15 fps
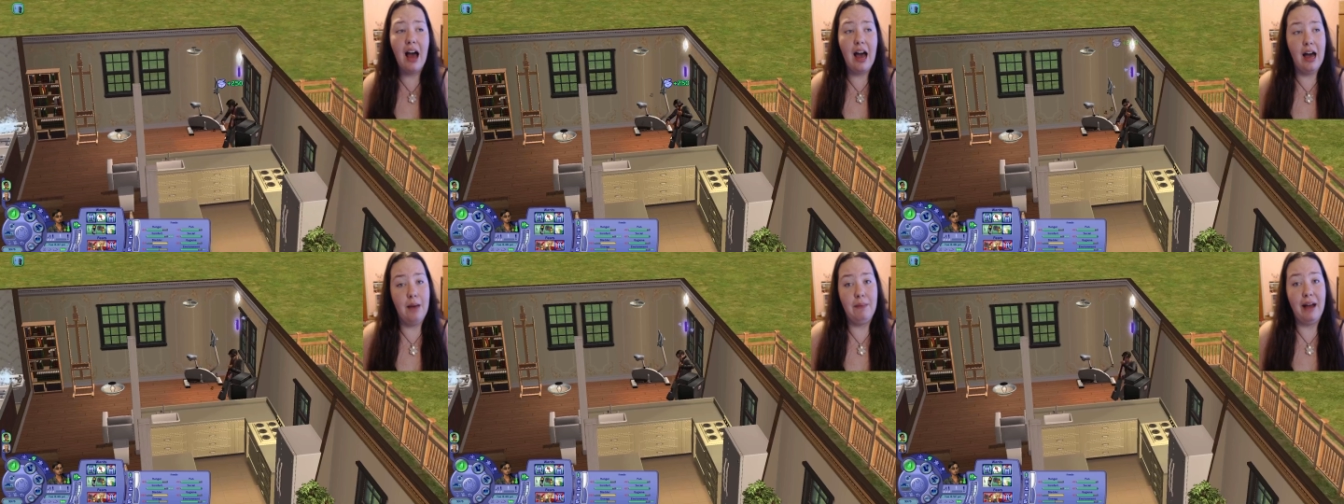
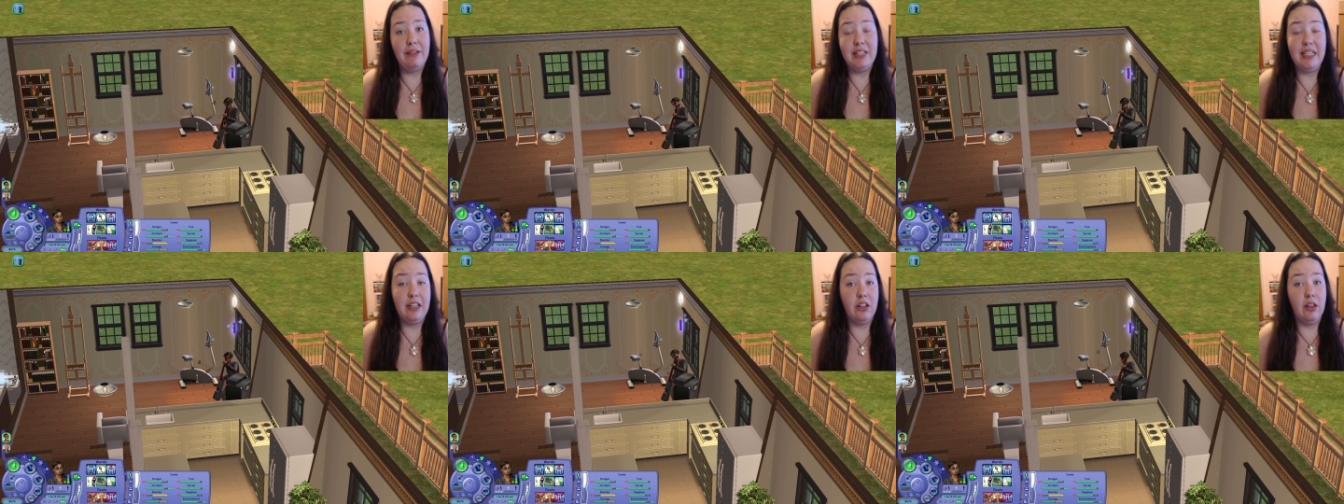I've
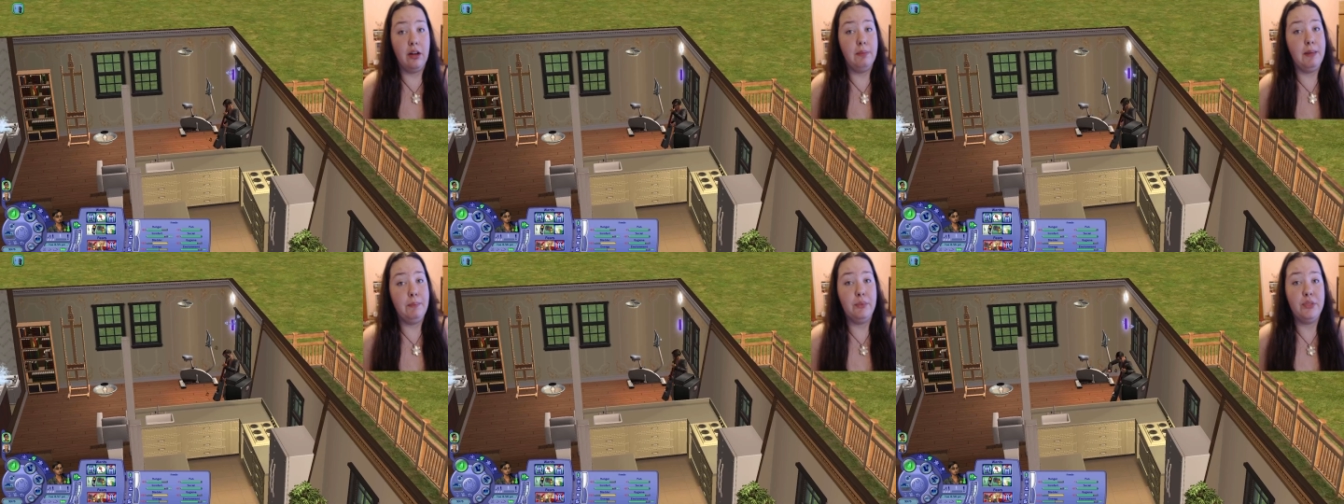seen a lot
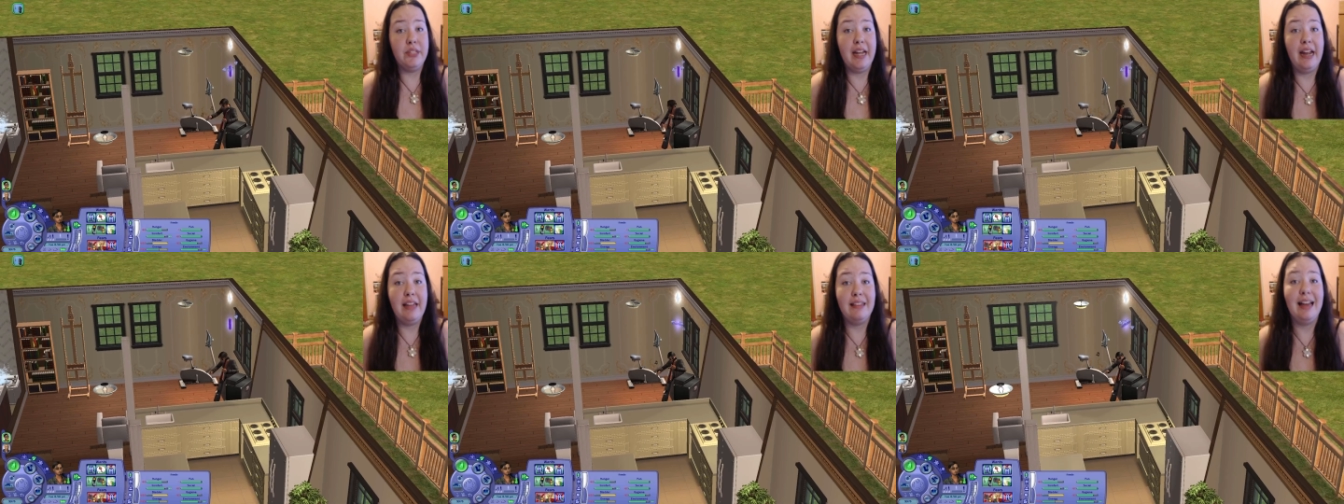of people
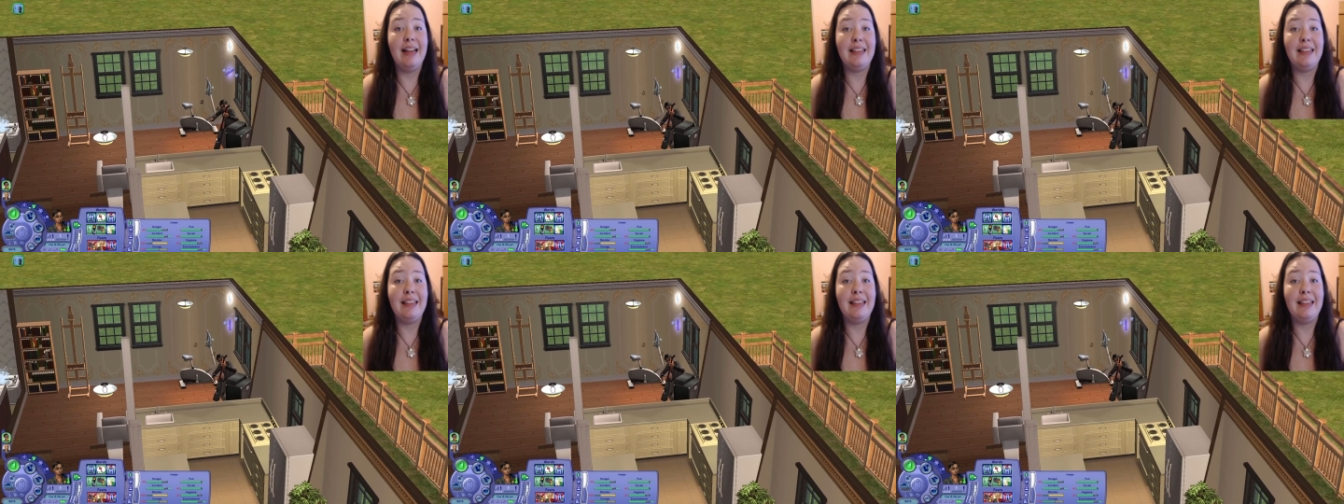say that